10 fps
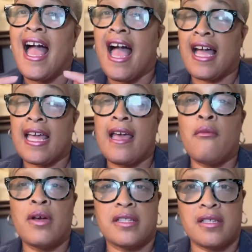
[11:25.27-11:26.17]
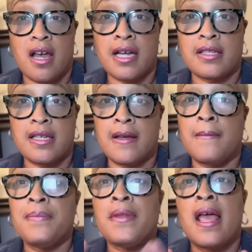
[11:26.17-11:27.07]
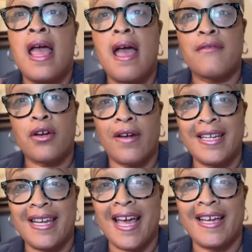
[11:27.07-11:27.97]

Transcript: I can't wait to talk to you. Have a great day.